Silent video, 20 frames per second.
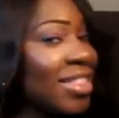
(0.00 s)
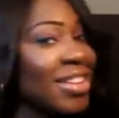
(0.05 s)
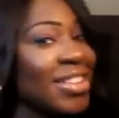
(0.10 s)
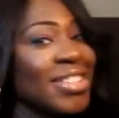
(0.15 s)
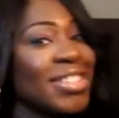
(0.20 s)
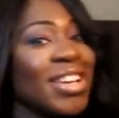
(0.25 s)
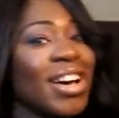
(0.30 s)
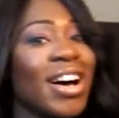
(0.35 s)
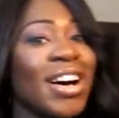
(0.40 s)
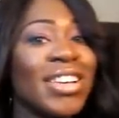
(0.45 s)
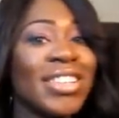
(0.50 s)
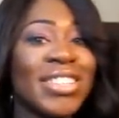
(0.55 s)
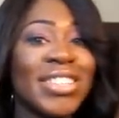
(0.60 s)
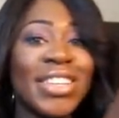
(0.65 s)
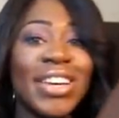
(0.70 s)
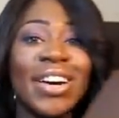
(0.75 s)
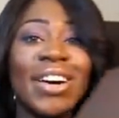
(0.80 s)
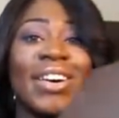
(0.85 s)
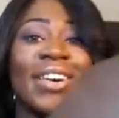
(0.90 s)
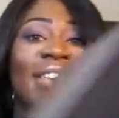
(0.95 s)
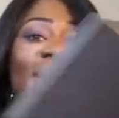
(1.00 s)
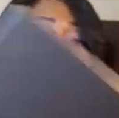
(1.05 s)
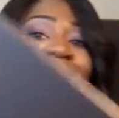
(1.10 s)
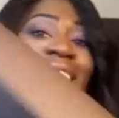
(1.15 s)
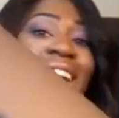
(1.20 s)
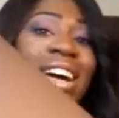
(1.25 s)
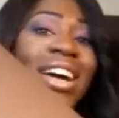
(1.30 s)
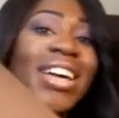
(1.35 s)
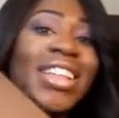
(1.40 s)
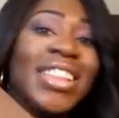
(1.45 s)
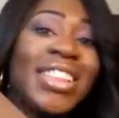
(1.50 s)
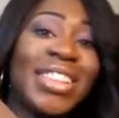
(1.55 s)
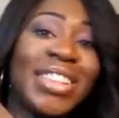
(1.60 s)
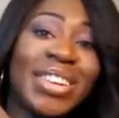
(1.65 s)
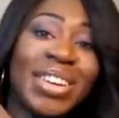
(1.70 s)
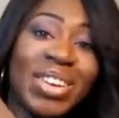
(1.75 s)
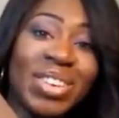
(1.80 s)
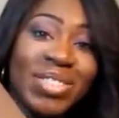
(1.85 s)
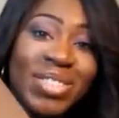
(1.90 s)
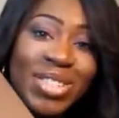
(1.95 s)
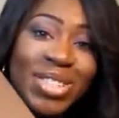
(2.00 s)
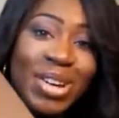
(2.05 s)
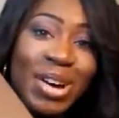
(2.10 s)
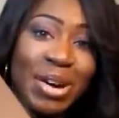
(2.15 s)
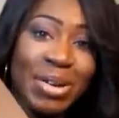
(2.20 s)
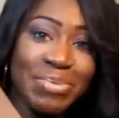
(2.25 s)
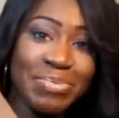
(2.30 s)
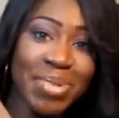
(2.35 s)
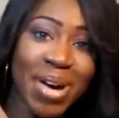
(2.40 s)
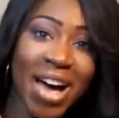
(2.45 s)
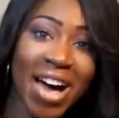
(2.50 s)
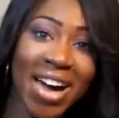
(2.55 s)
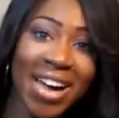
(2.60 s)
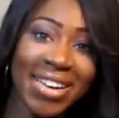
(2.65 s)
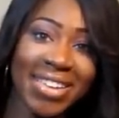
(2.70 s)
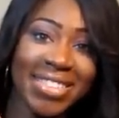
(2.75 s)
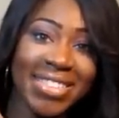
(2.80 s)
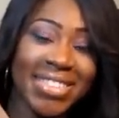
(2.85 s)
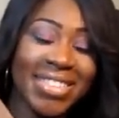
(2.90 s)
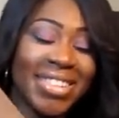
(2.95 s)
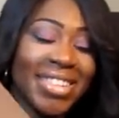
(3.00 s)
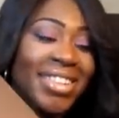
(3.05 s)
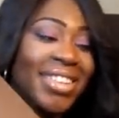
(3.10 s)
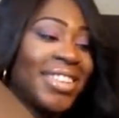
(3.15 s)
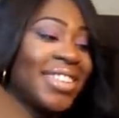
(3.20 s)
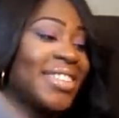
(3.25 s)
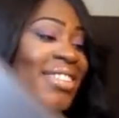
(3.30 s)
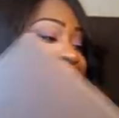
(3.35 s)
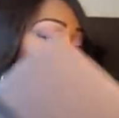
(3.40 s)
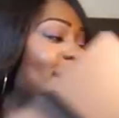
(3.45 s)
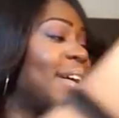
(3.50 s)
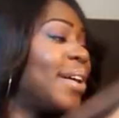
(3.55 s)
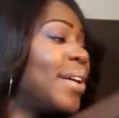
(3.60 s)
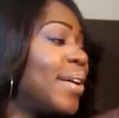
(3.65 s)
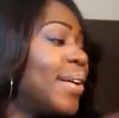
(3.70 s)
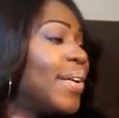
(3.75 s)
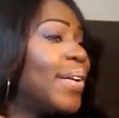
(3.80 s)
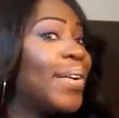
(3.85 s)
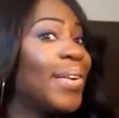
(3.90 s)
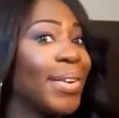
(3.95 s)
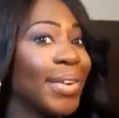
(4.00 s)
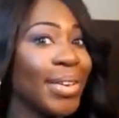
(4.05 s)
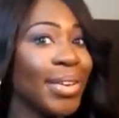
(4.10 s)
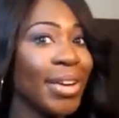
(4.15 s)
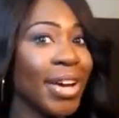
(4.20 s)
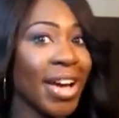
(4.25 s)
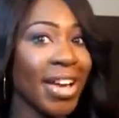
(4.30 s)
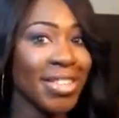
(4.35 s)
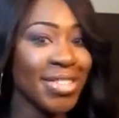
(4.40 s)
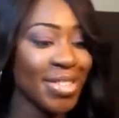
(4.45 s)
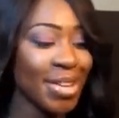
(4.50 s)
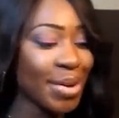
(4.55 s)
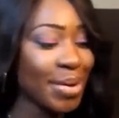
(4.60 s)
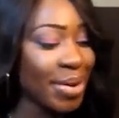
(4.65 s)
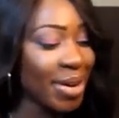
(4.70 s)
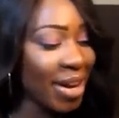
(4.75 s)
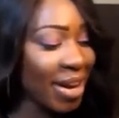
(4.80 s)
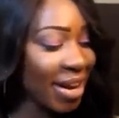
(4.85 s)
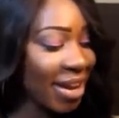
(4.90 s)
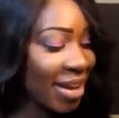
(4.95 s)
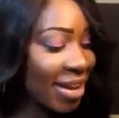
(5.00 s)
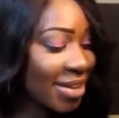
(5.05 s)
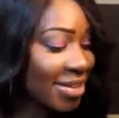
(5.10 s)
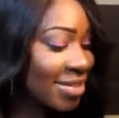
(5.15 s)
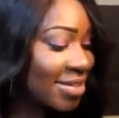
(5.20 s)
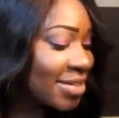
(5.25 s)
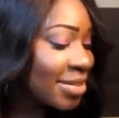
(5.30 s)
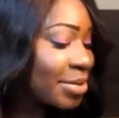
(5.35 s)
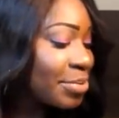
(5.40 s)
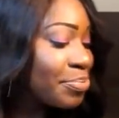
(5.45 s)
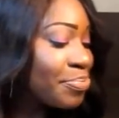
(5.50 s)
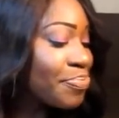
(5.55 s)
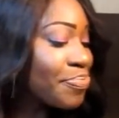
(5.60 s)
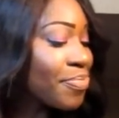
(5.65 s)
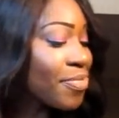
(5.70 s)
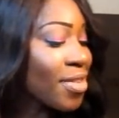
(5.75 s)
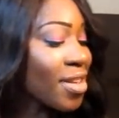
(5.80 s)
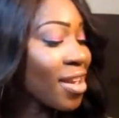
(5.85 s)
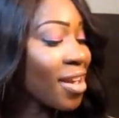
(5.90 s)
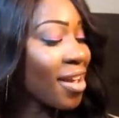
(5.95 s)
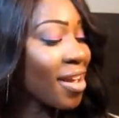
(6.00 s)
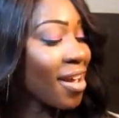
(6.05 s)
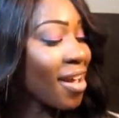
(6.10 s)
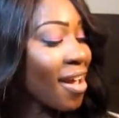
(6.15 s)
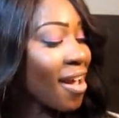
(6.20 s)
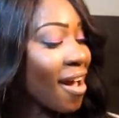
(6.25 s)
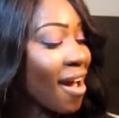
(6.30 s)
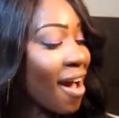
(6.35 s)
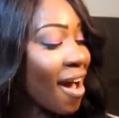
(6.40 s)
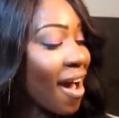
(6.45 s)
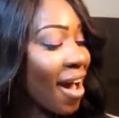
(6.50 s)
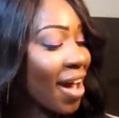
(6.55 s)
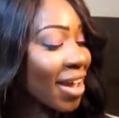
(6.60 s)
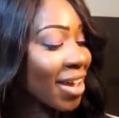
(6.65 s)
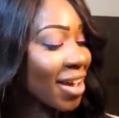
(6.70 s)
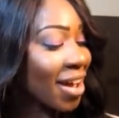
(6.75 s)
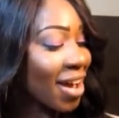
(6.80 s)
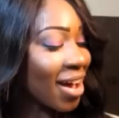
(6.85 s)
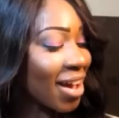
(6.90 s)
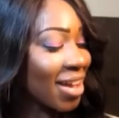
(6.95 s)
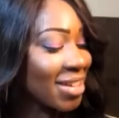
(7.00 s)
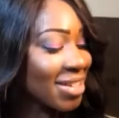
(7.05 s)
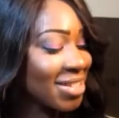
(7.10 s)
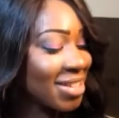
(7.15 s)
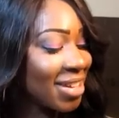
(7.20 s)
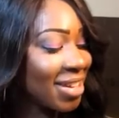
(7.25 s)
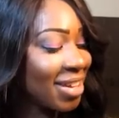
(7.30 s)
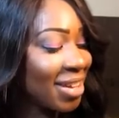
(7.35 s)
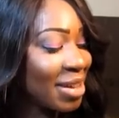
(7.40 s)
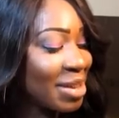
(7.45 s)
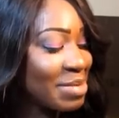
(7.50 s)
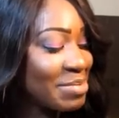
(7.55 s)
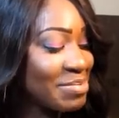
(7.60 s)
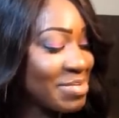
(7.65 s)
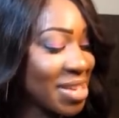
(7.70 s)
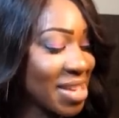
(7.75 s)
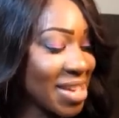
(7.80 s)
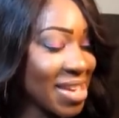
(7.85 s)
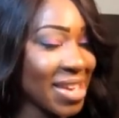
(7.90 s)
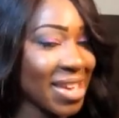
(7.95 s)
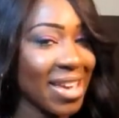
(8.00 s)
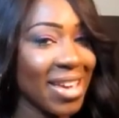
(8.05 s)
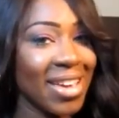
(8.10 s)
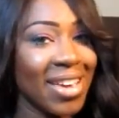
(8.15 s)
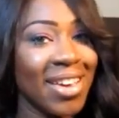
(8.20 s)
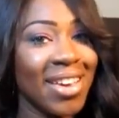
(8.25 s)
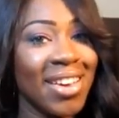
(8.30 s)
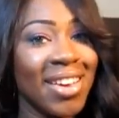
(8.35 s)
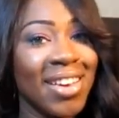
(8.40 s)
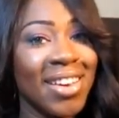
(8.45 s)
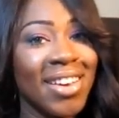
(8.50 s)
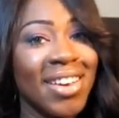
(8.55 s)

and there's also a Louis Vuitton box. So you guys know what it is. I got me